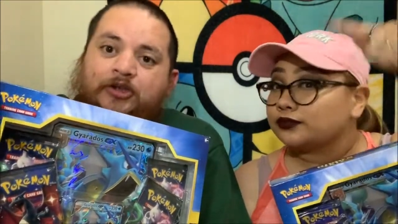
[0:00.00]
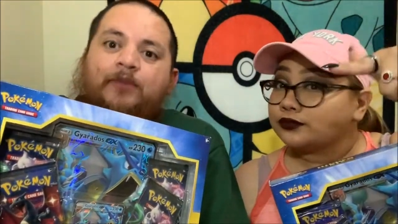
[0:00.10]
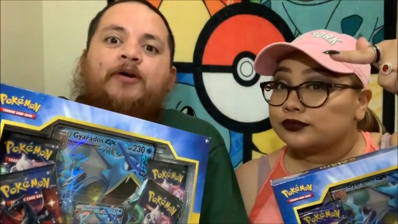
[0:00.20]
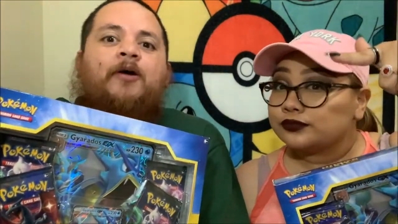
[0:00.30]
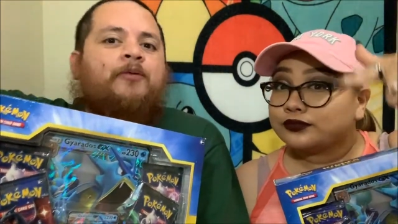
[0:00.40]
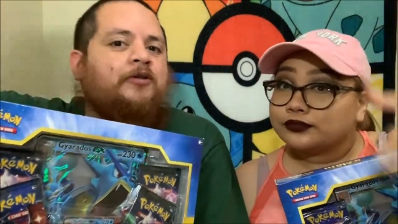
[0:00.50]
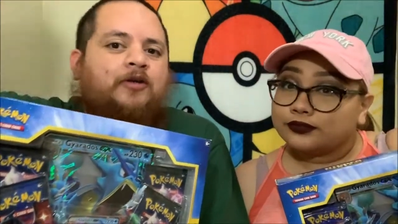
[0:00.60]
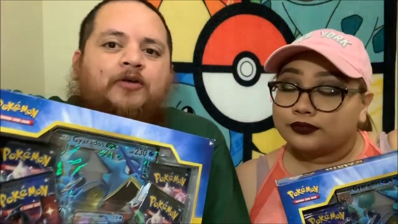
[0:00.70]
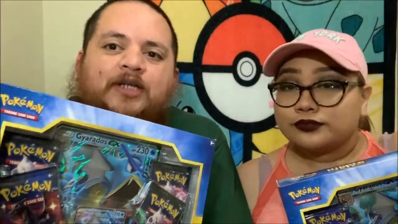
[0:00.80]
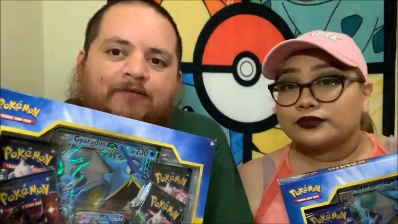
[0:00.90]
Speaker 1: here we go. We're
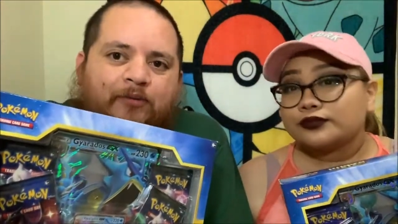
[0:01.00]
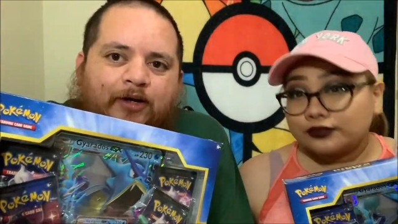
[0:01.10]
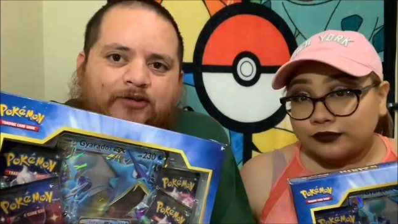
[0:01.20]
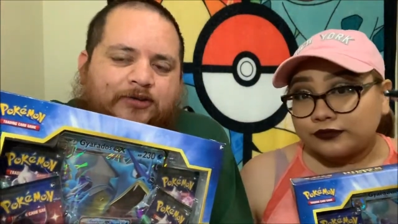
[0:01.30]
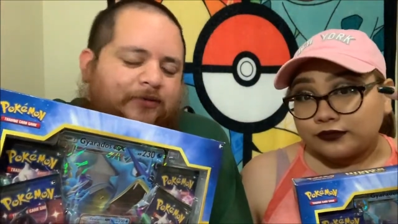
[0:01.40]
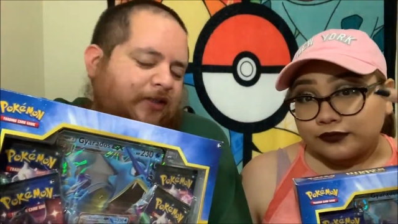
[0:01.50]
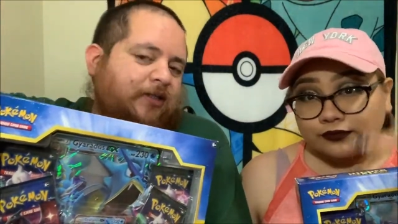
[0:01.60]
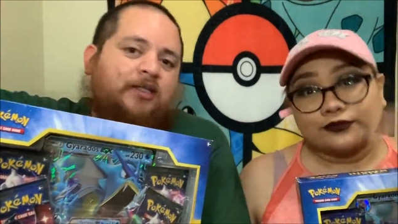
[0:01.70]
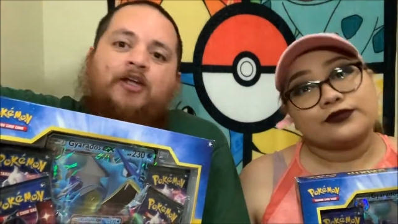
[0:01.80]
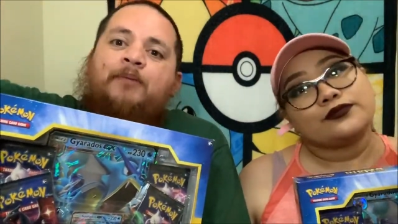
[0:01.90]
doing another giveaway also again,
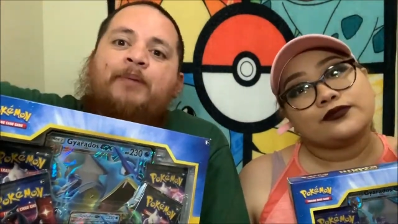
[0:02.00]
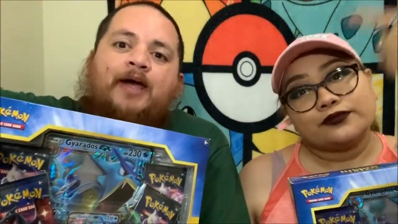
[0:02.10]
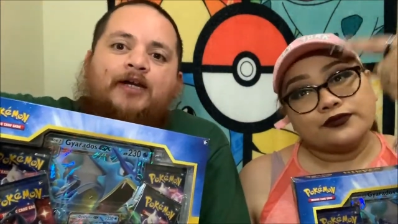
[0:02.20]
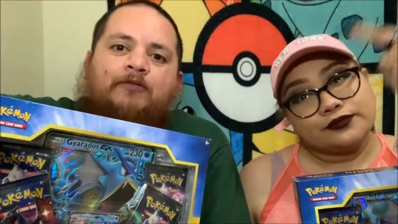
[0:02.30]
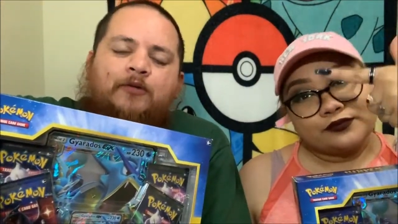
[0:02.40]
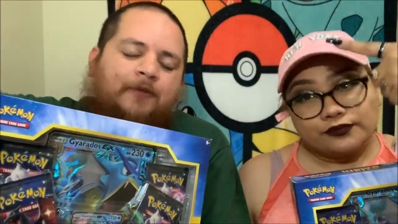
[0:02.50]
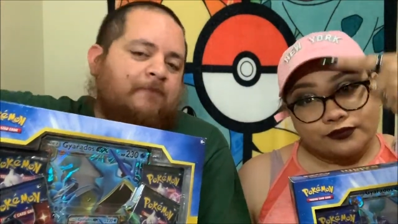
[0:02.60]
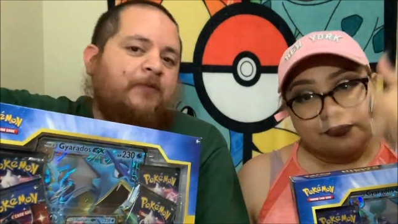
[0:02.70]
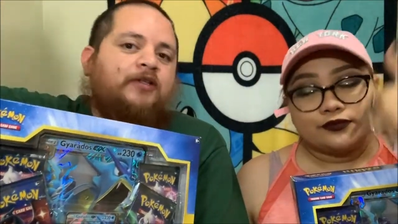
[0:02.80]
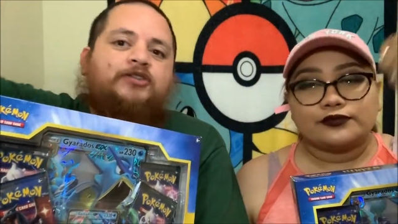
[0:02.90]
another pack giveaway.
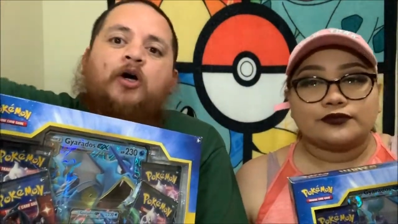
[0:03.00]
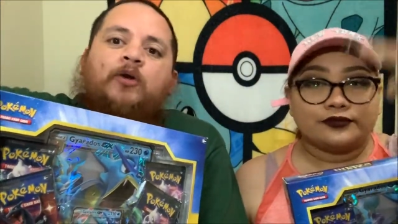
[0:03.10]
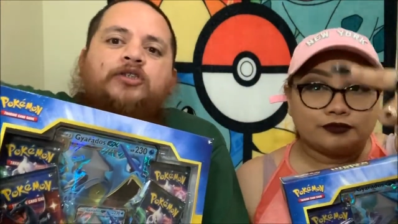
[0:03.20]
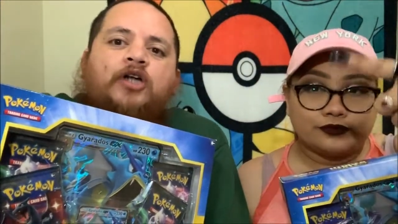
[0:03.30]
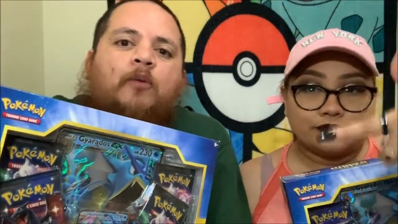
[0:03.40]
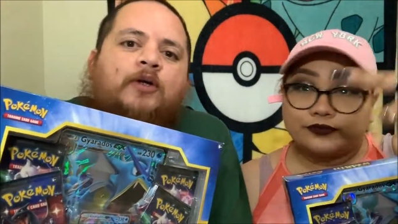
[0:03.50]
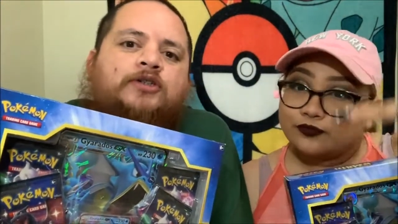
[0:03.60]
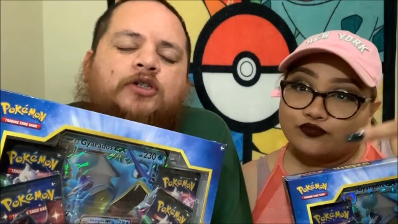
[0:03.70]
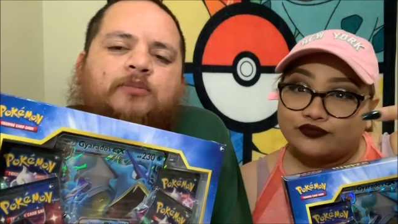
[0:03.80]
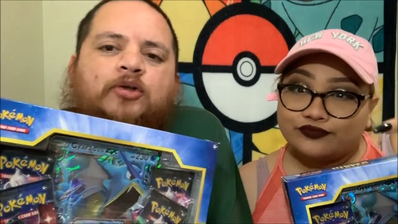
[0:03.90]
So let's not
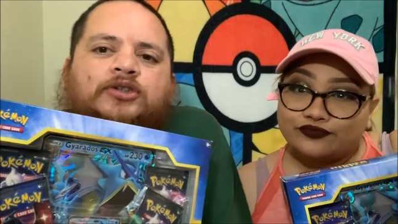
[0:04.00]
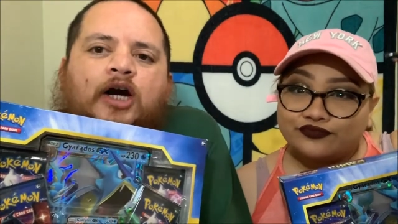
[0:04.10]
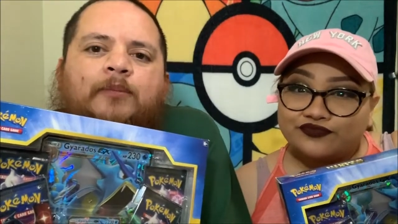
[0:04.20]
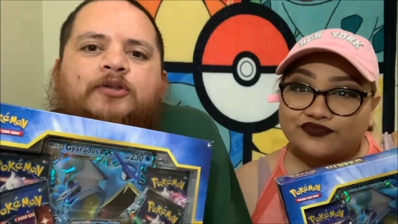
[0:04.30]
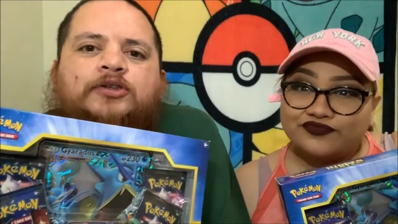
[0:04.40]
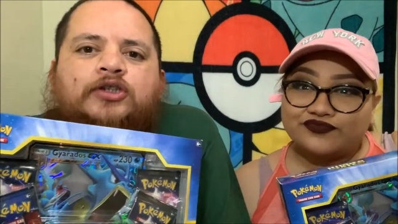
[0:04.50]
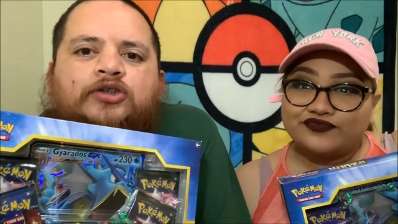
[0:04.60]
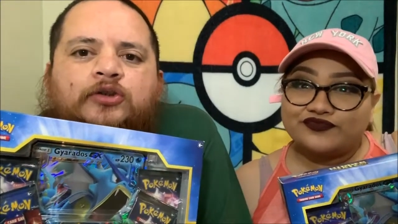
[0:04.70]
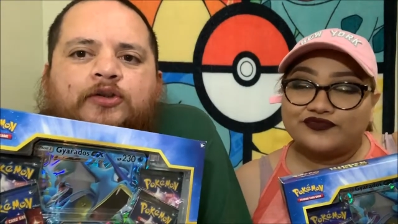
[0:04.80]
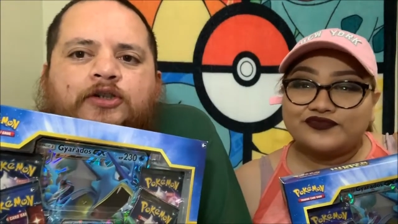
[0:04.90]
waste any more time. Let's get
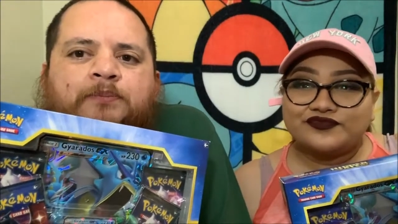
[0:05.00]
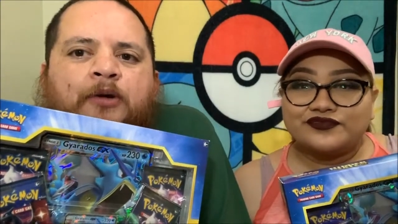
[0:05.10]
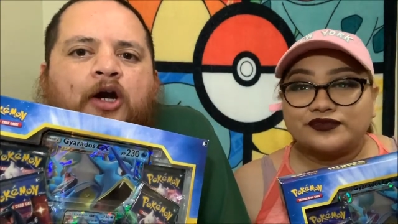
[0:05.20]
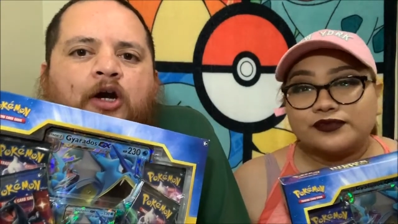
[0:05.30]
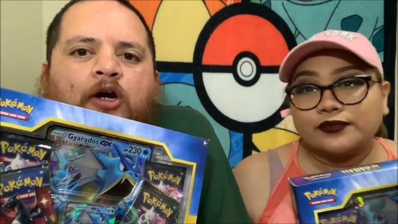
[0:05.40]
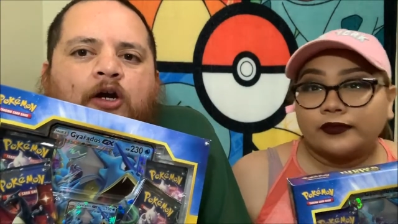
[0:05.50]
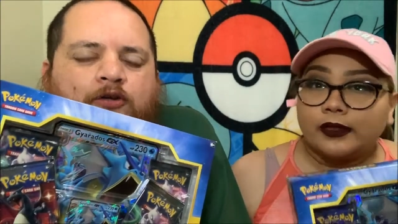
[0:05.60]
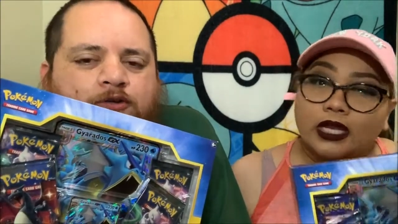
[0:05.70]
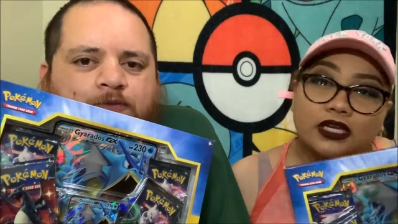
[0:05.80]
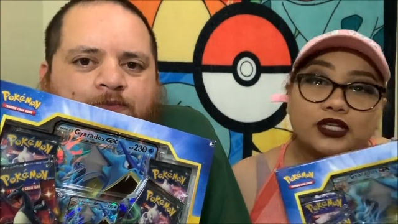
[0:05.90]
to these
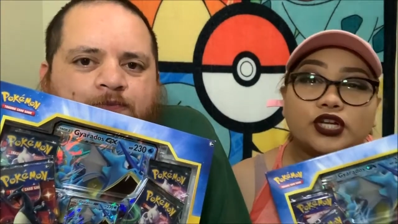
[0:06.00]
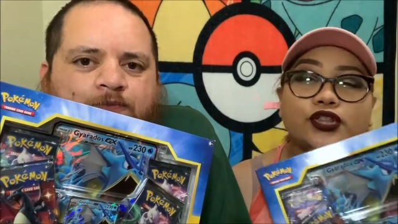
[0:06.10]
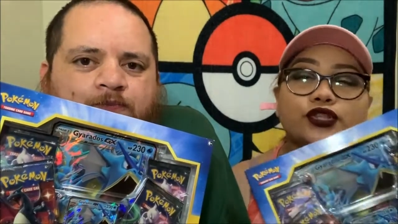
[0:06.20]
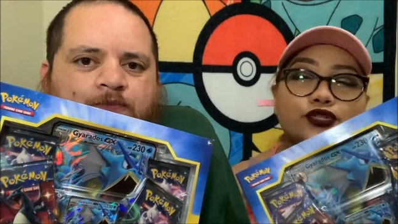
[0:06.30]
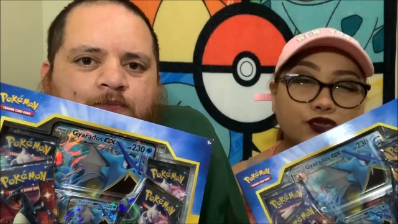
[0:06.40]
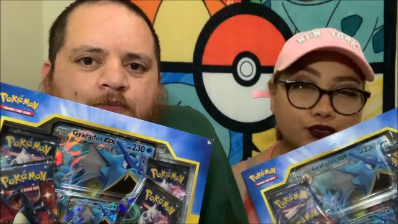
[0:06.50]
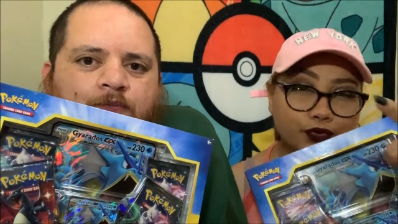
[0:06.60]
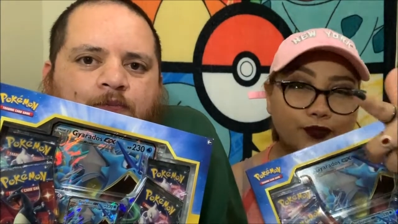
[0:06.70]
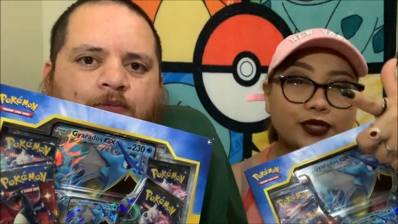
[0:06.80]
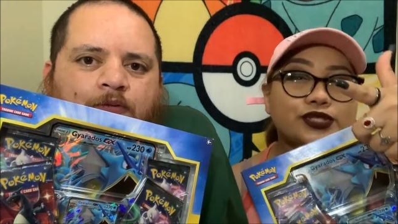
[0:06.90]
packs.
Speaker 2: Nothing to
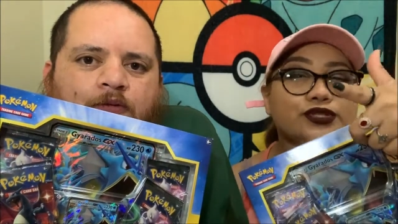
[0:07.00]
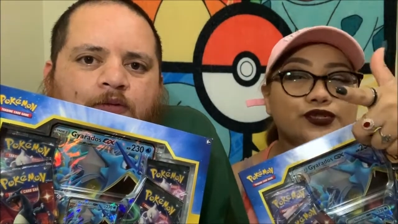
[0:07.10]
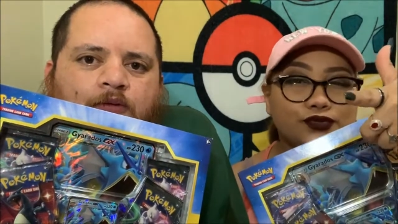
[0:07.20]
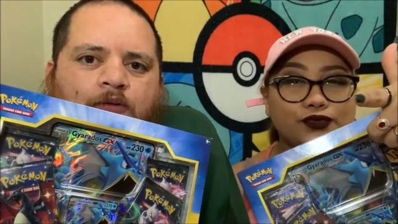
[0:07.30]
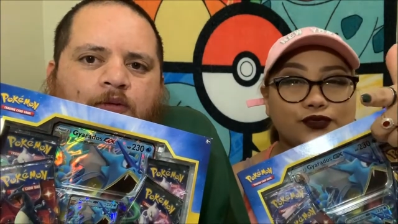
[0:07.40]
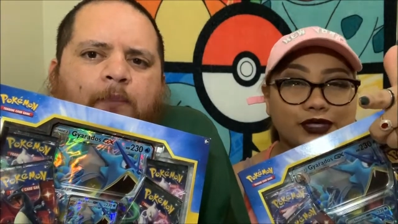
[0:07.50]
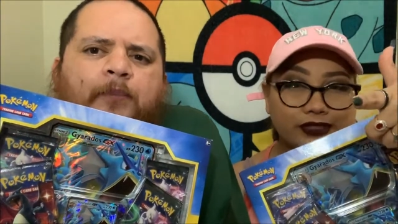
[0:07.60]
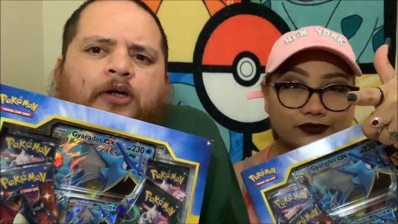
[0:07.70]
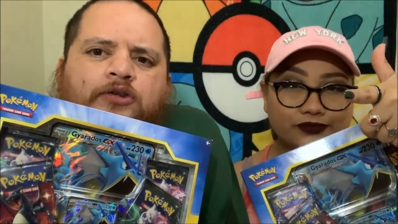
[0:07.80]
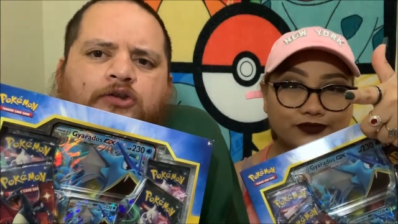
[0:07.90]
it but to do
Speaker 1: it.
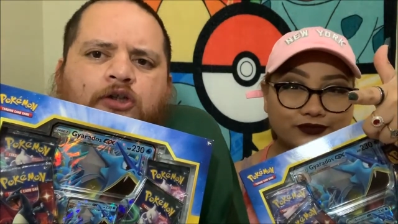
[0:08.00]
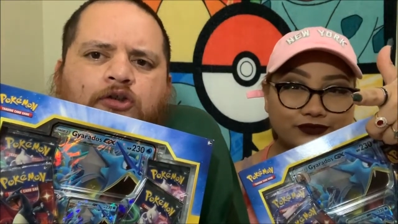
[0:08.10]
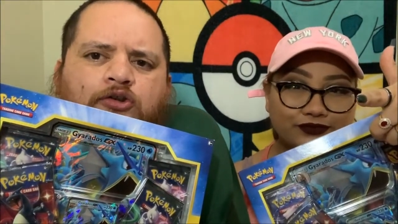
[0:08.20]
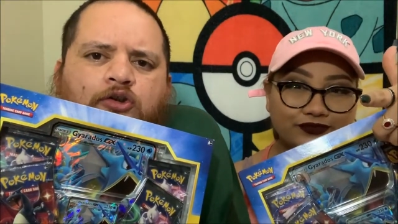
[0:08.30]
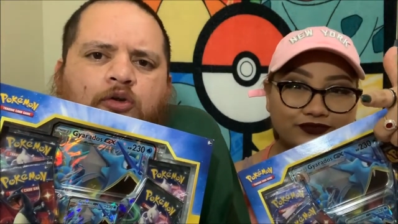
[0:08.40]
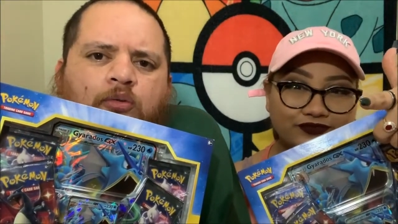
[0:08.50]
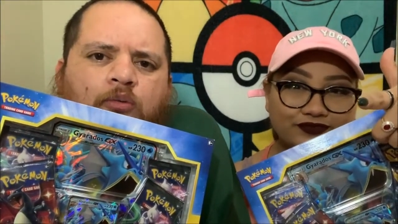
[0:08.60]
But to do